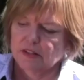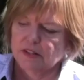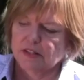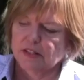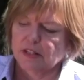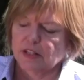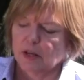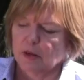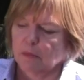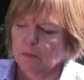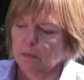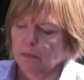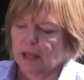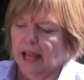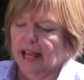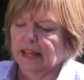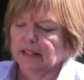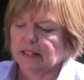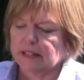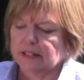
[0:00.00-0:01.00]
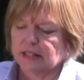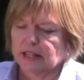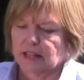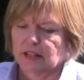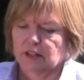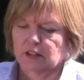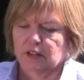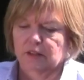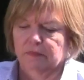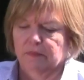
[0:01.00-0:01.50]
This is a black
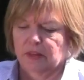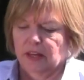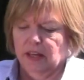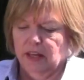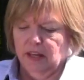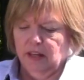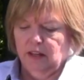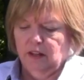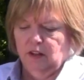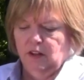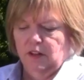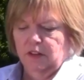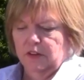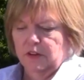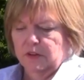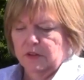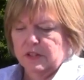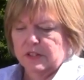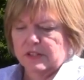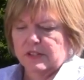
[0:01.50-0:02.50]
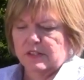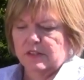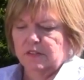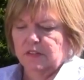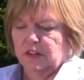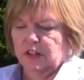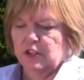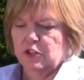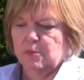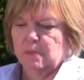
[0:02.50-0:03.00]
container, and although this is a
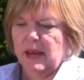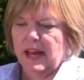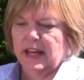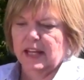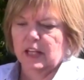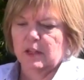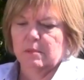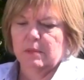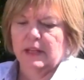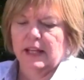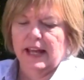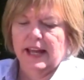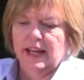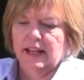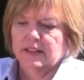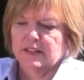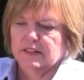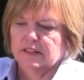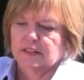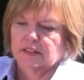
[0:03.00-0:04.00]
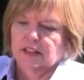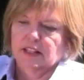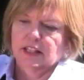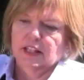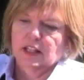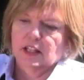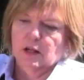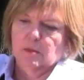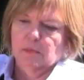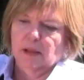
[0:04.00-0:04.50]
very dramatic plant,
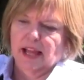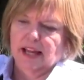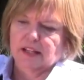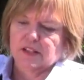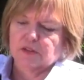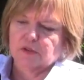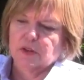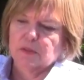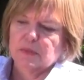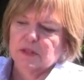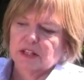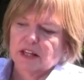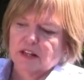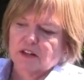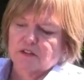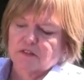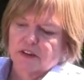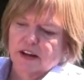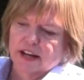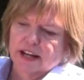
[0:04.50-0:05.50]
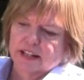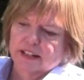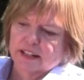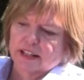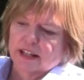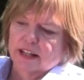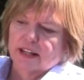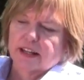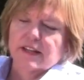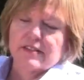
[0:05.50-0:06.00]
the black sweet potato vine,
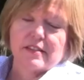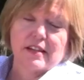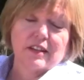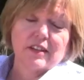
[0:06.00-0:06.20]
it's